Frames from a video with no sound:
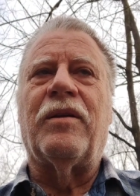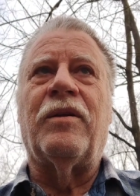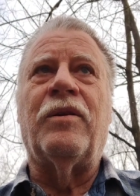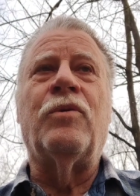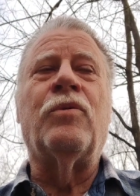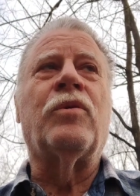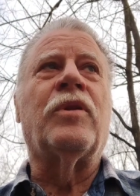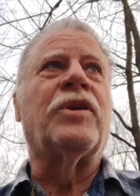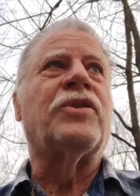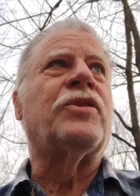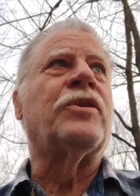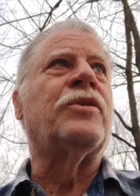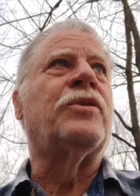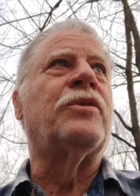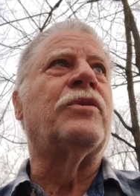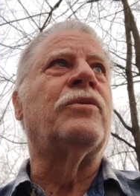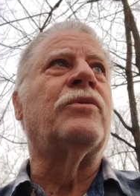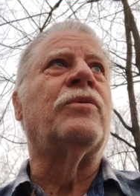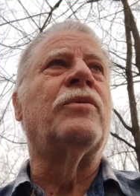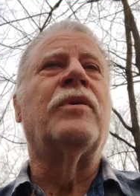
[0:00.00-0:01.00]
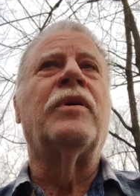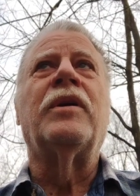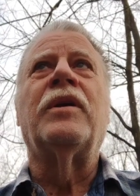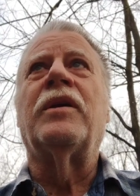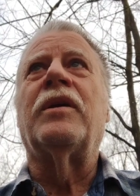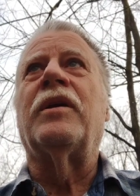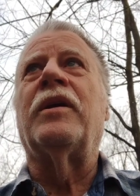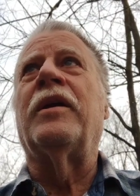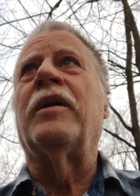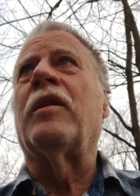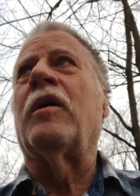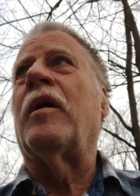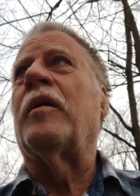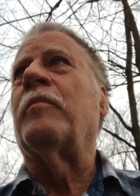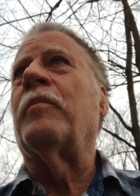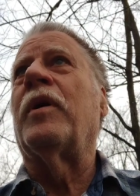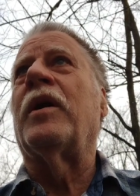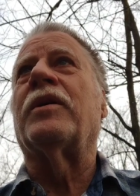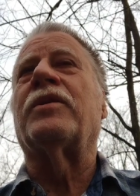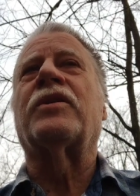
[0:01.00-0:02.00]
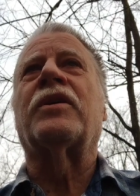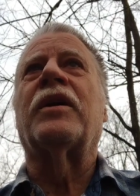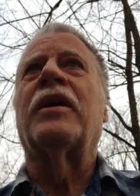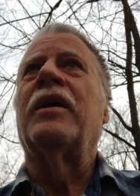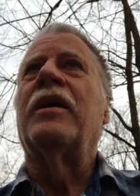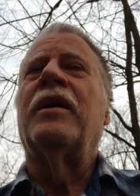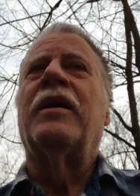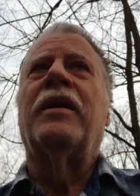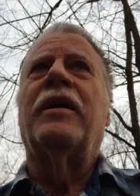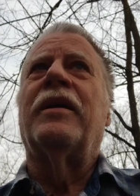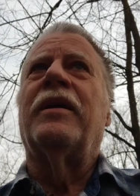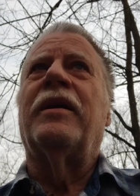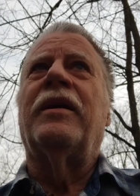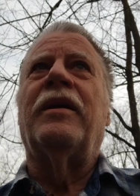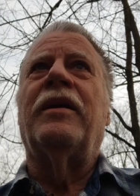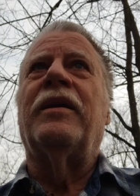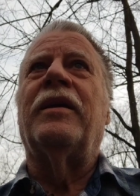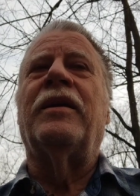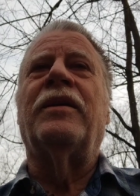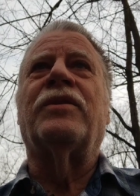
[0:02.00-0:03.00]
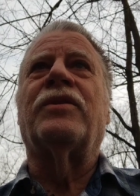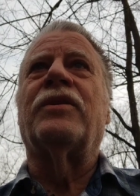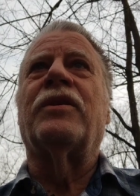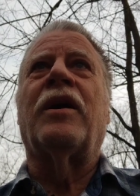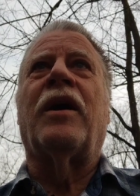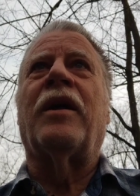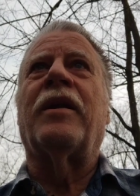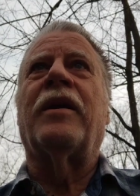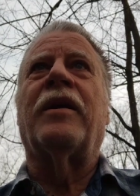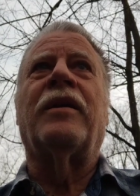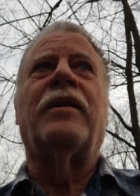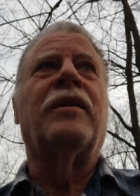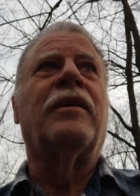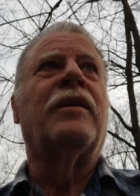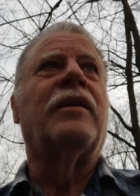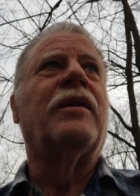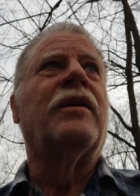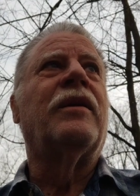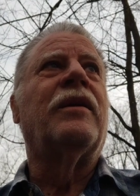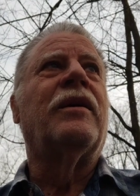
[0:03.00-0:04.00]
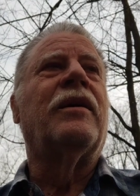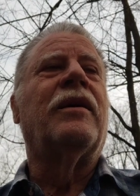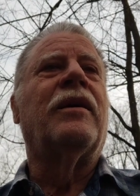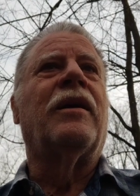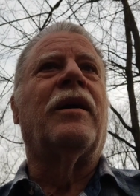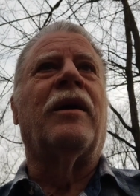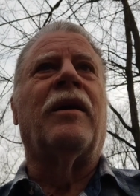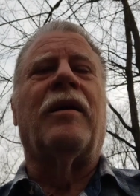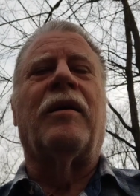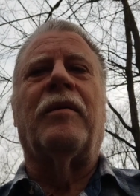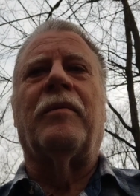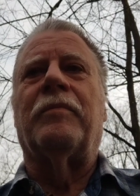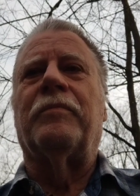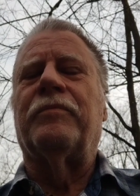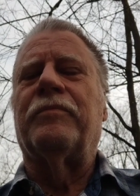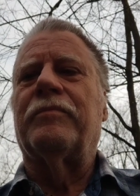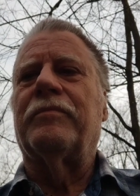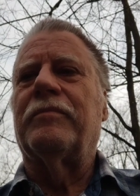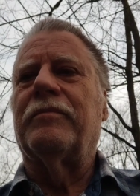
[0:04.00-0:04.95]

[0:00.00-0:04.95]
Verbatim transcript: you listen to Elon Musk, he's not a um,